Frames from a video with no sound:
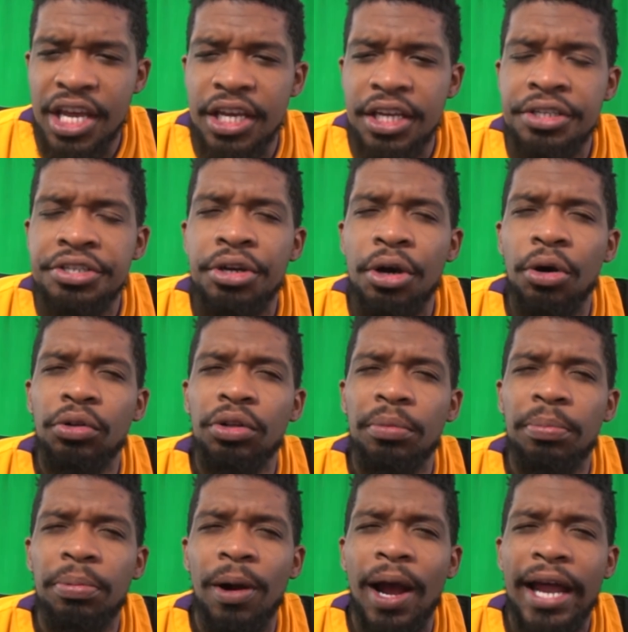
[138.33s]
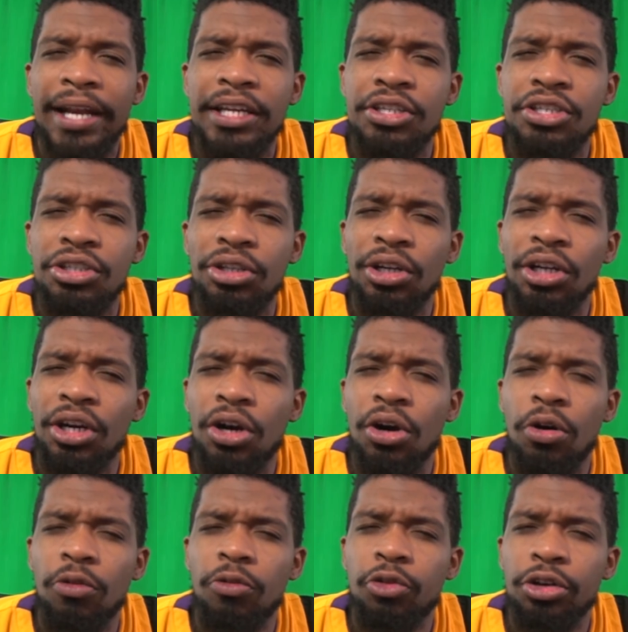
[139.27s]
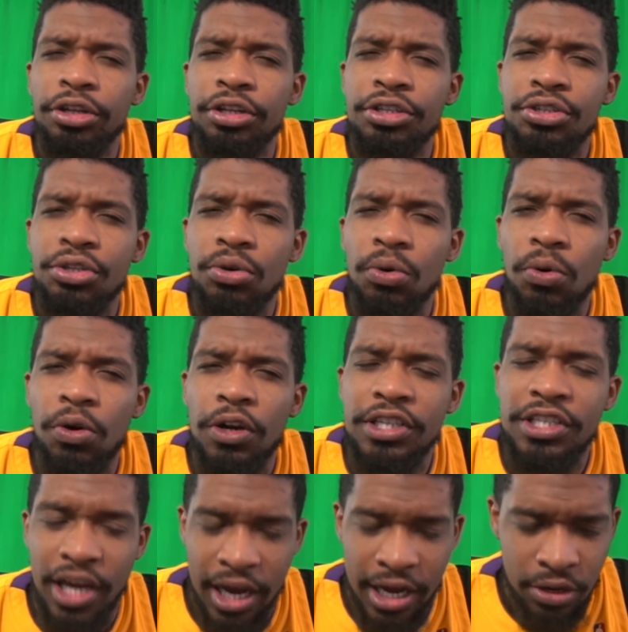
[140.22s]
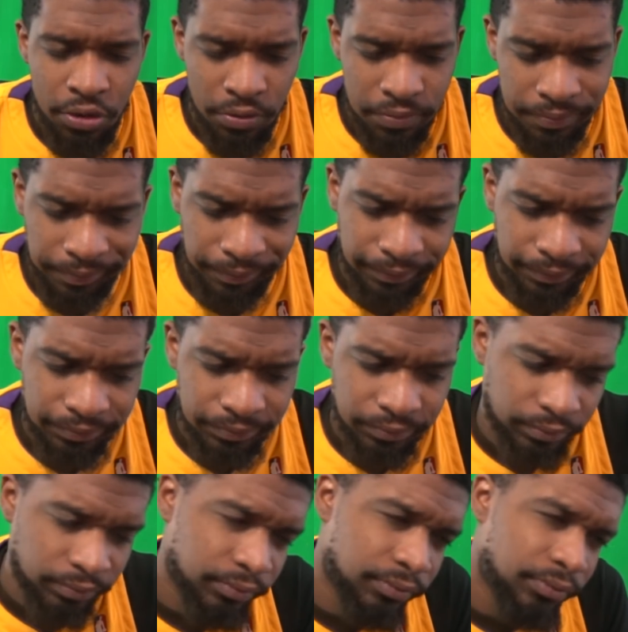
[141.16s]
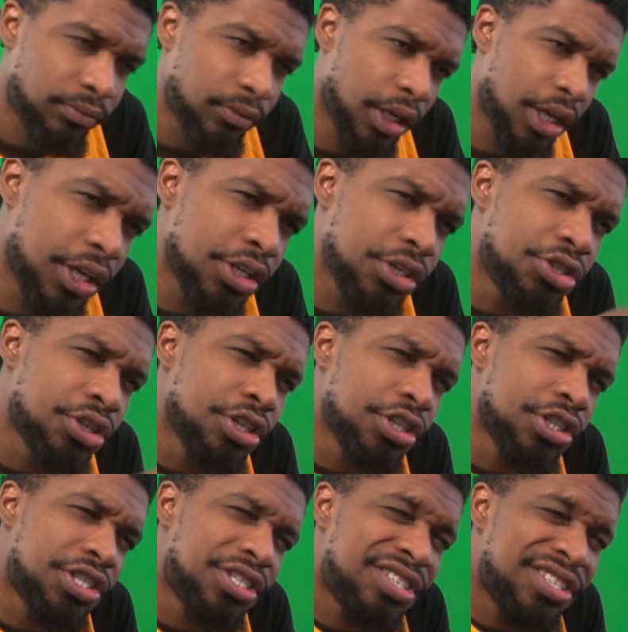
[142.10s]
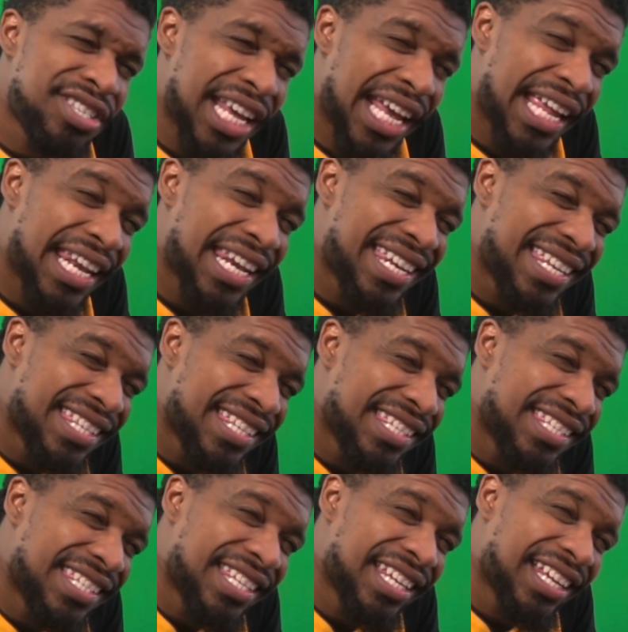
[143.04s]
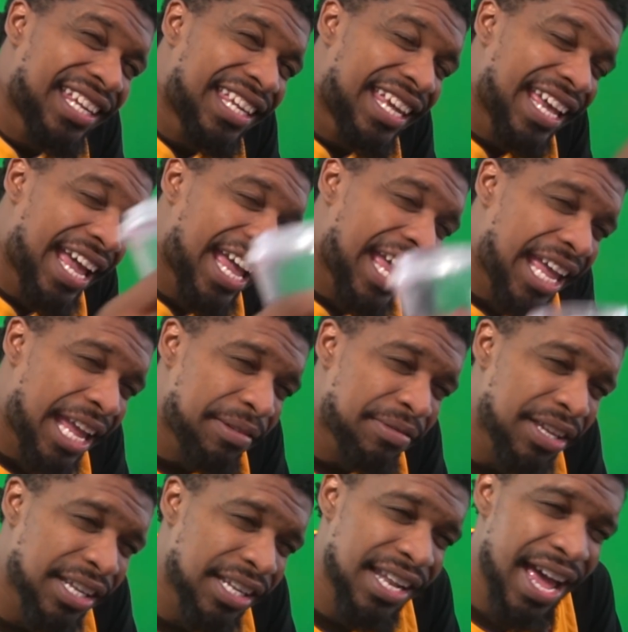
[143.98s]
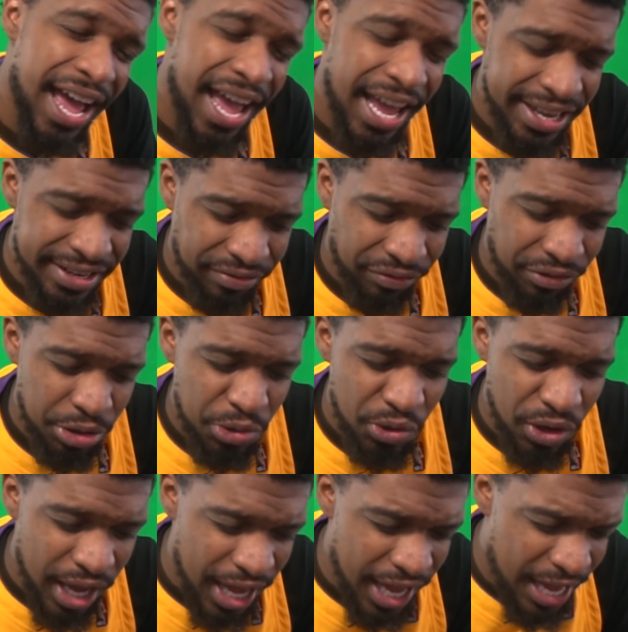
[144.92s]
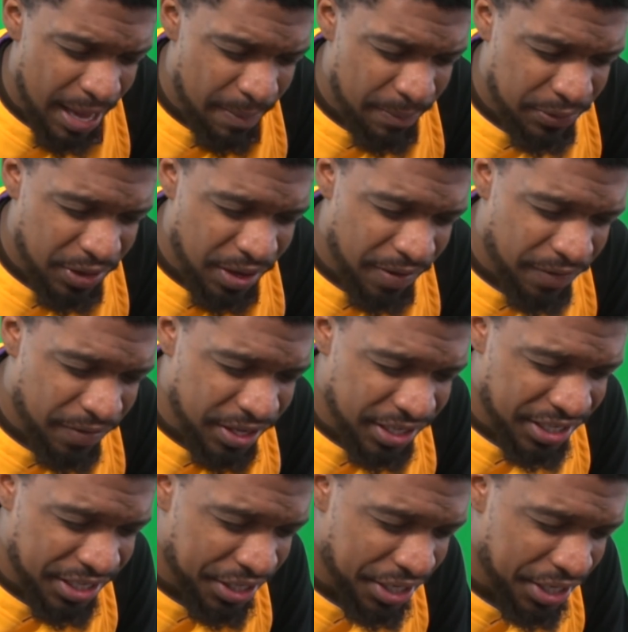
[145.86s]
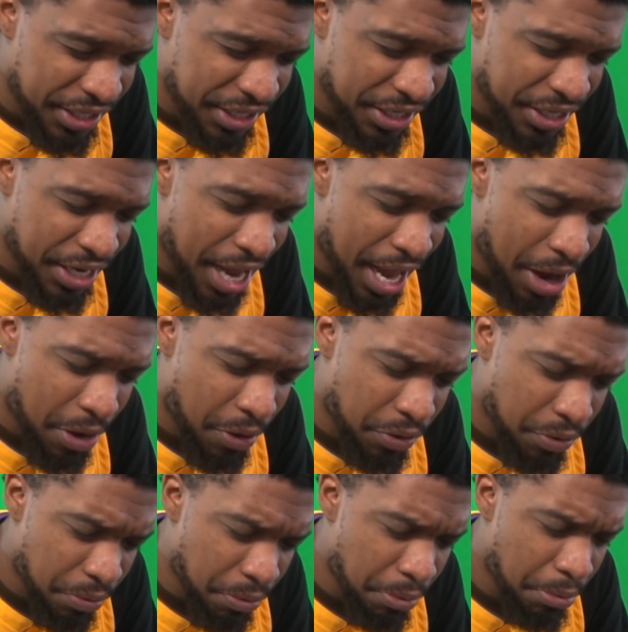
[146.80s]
He told LeBron he shouldn't go for the scoring title. He should sit the game, the last few games of the season out.